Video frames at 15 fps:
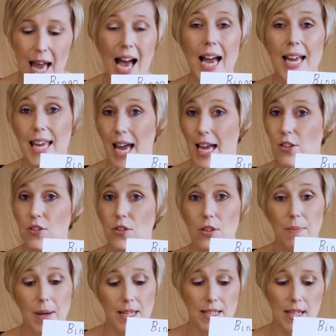Again, so you
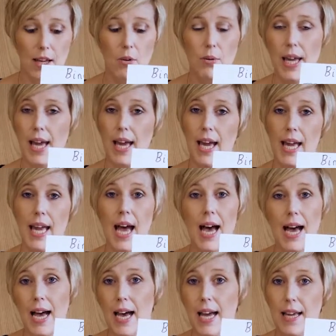might say, okay,
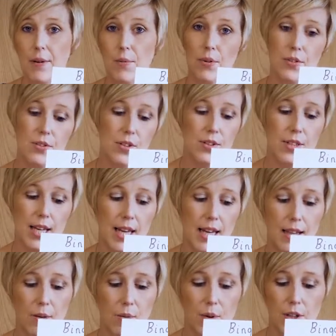I want to say
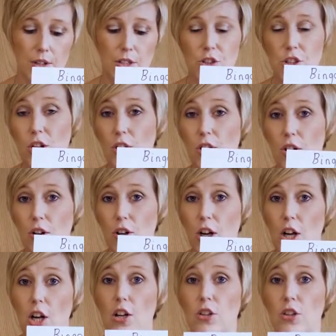the word dog.